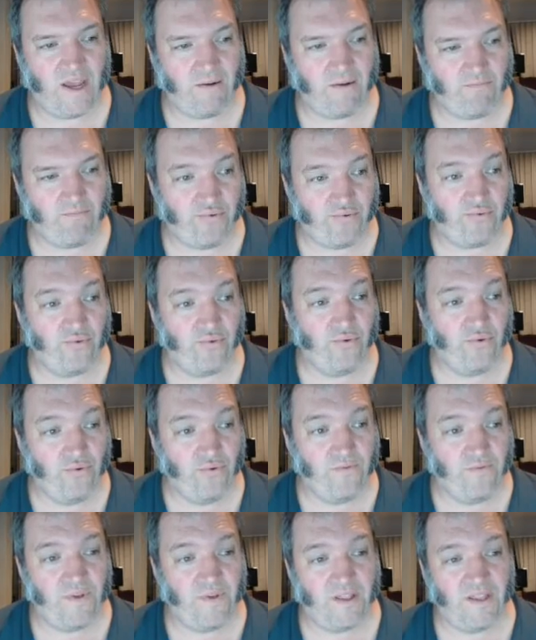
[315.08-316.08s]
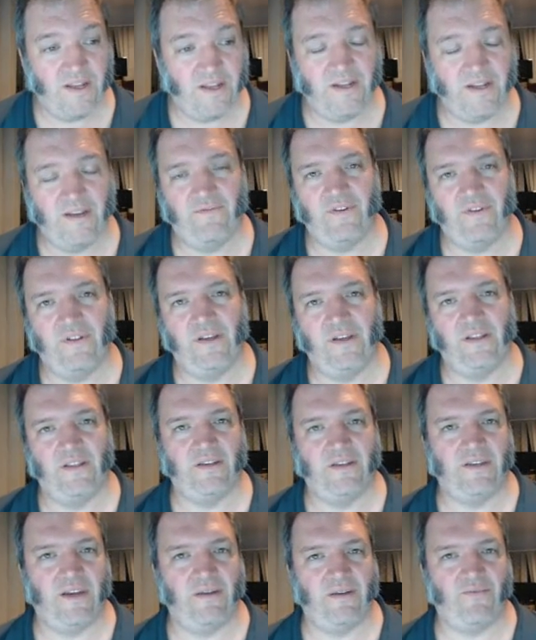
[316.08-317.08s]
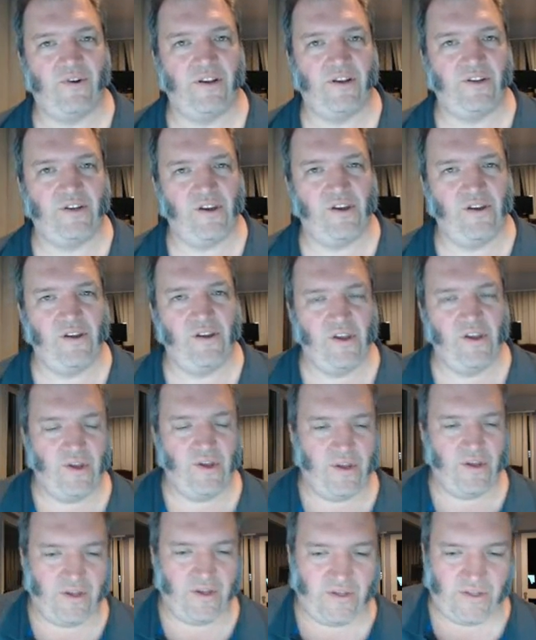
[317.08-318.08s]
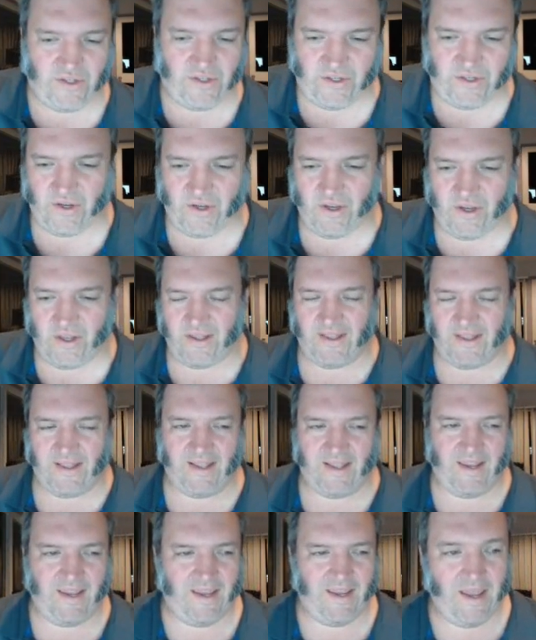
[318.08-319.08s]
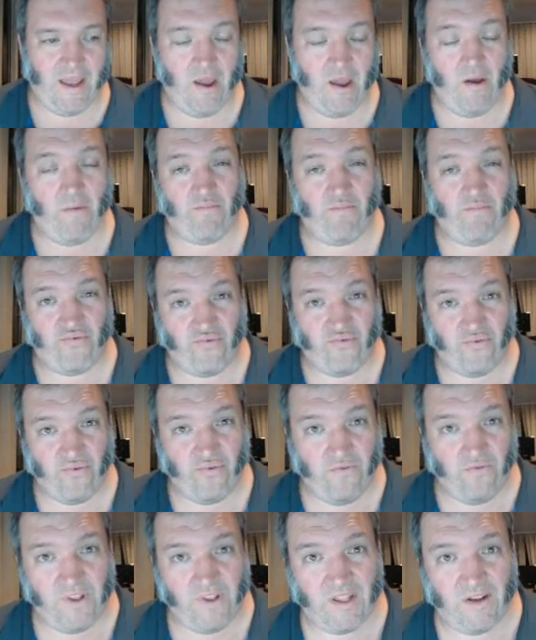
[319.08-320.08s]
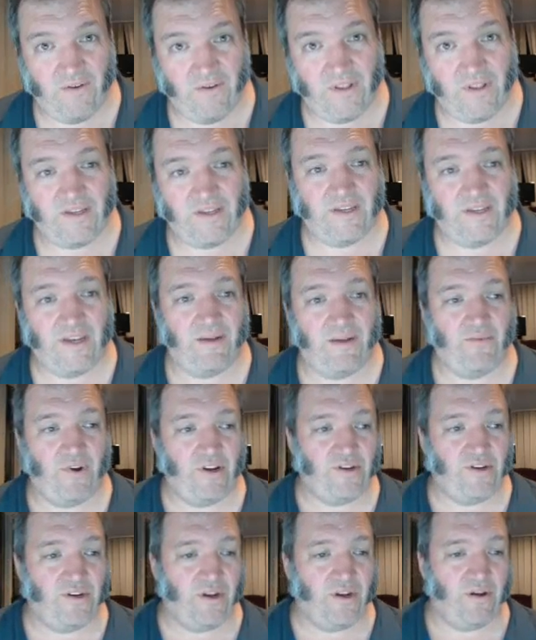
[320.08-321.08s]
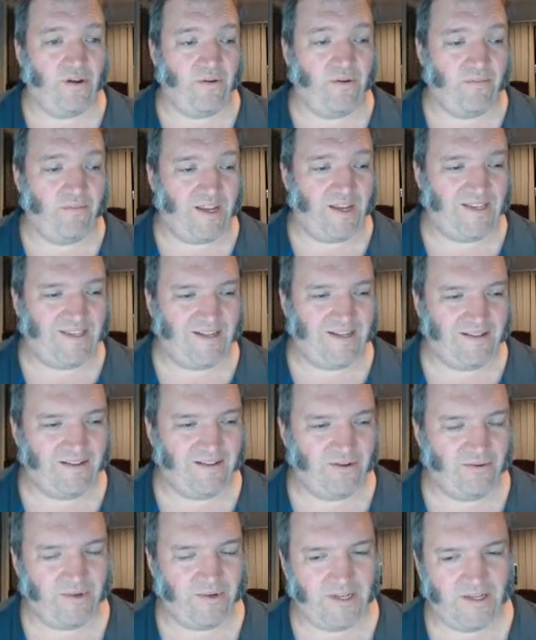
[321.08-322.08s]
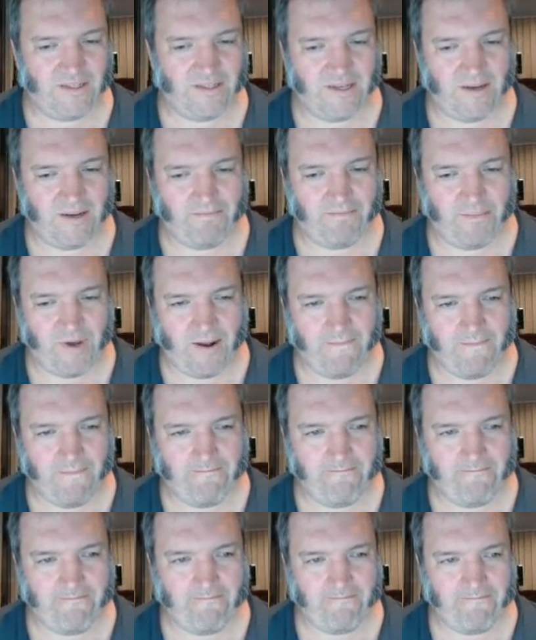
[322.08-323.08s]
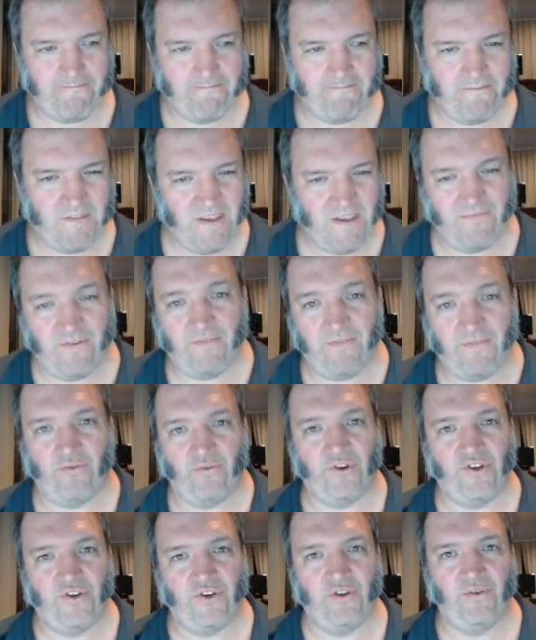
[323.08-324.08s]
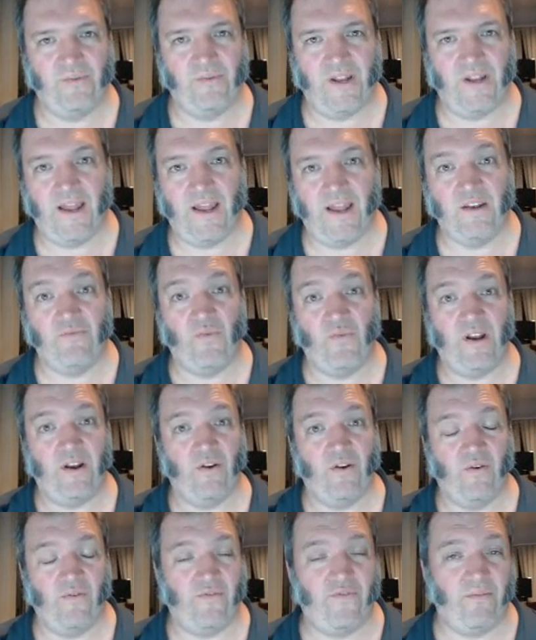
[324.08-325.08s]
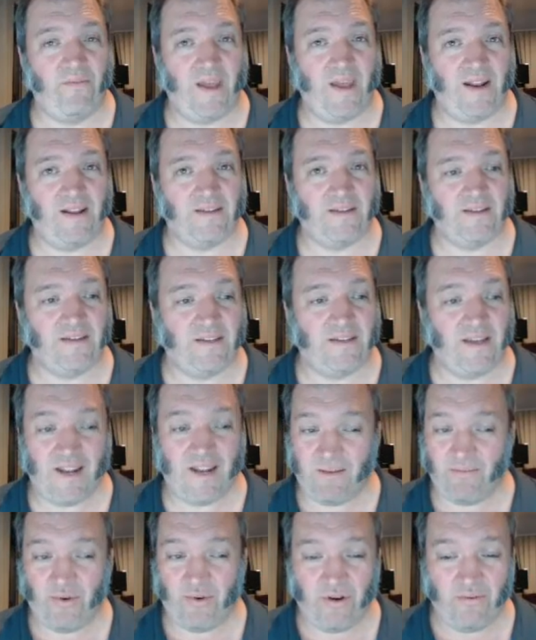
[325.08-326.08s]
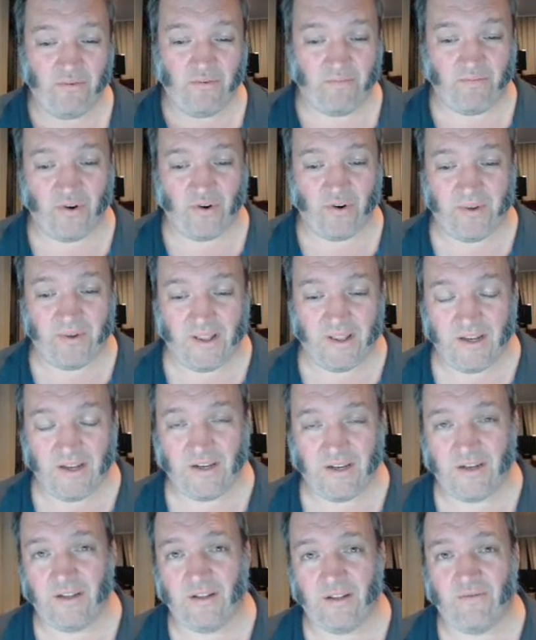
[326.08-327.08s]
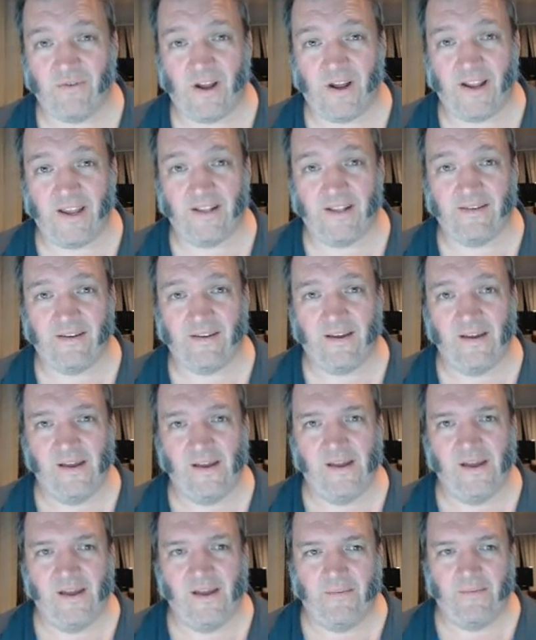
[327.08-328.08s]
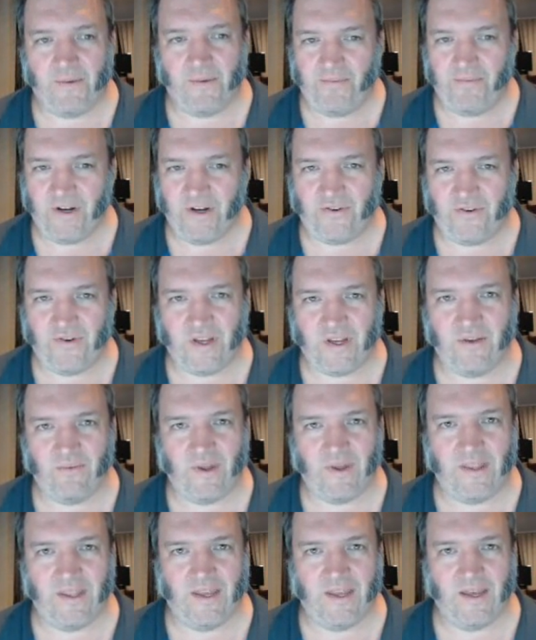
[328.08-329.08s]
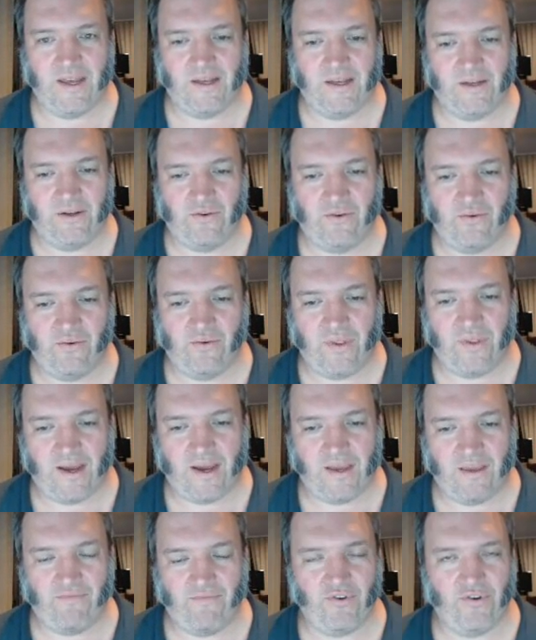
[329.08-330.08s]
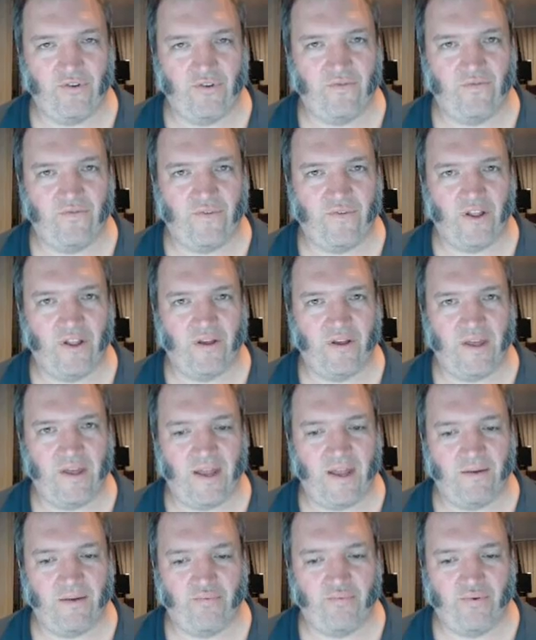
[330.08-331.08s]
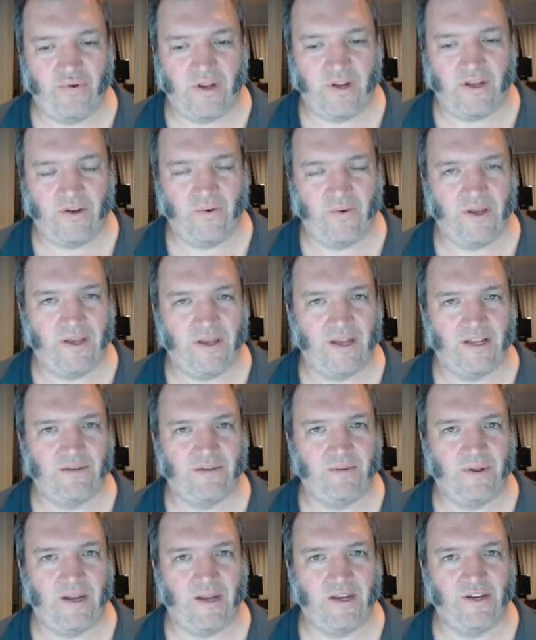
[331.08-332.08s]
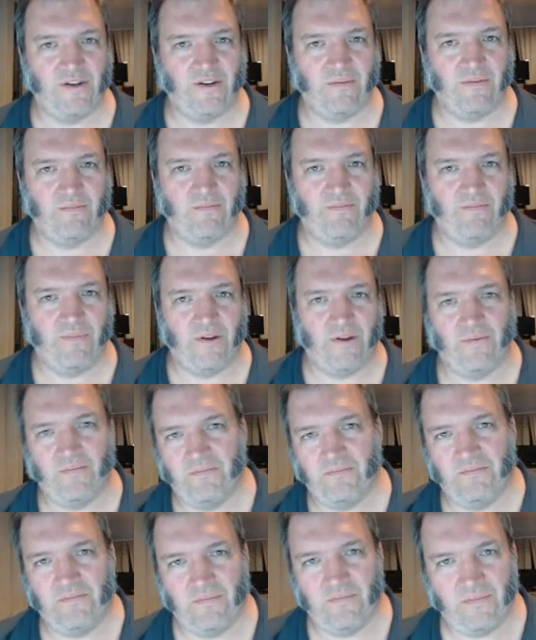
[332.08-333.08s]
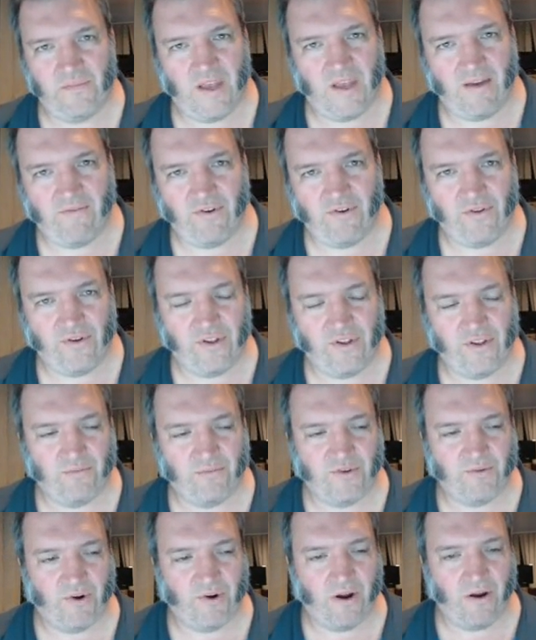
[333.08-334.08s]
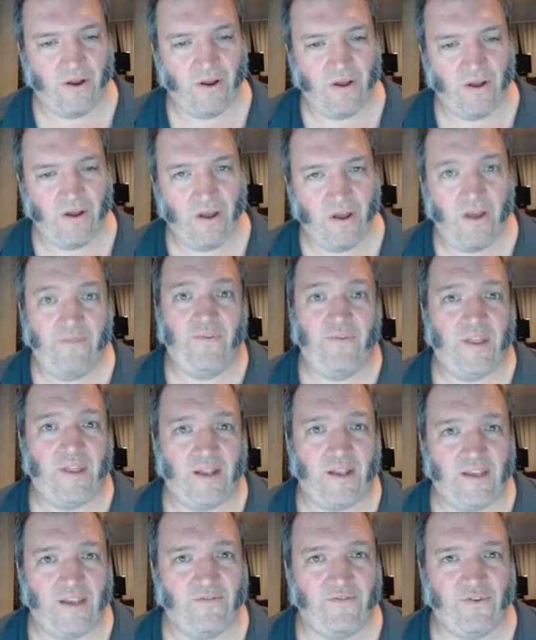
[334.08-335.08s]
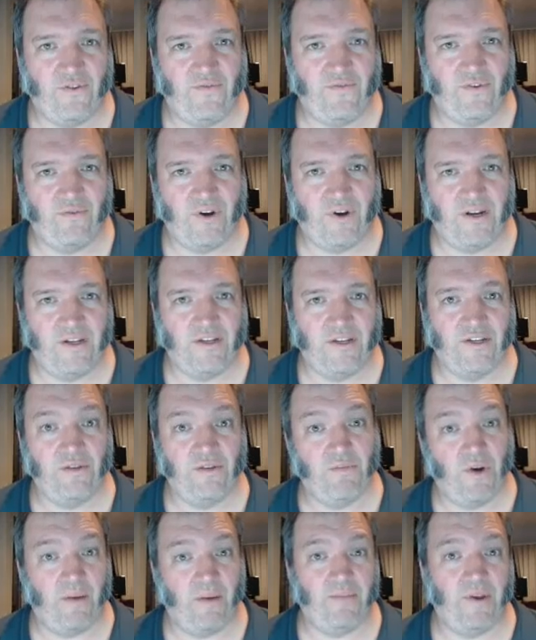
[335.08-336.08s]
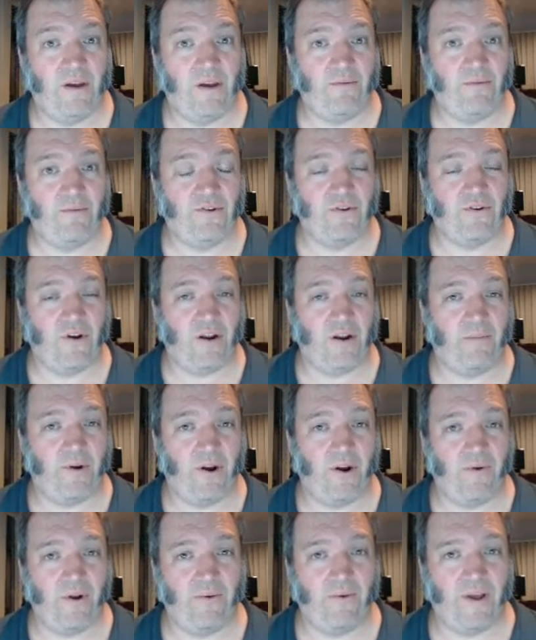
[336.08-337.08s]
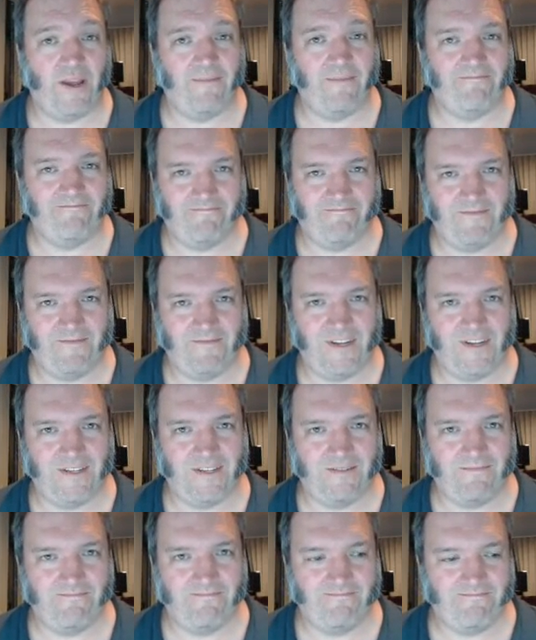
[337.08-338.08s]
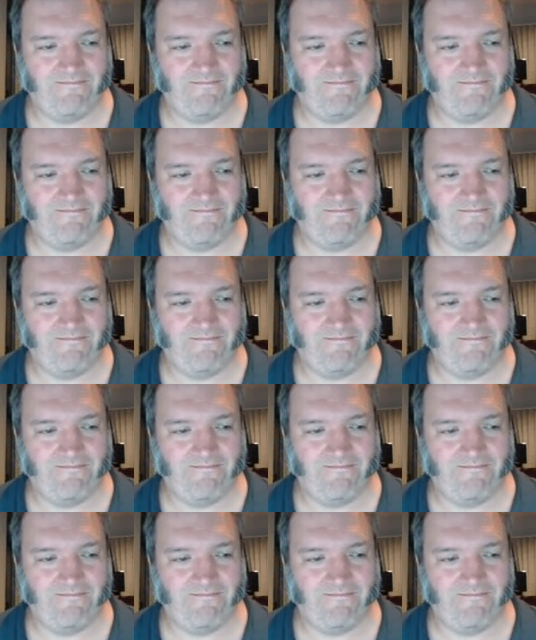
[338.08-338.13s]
and prove that they're definitely in the same ratio. Certainly, proving they're in the same ratio makes it a little bit easier, but even if you assumed it and went from that as a starting point, it would probably lead you to the right answer. But a pretty tricky one there. Good luck if you could follow that pretty quick explanation, but you're having a look at them tomorrow. Hopefully that gives you a few ideas you might be able to try tomorrow anyway. Cheers.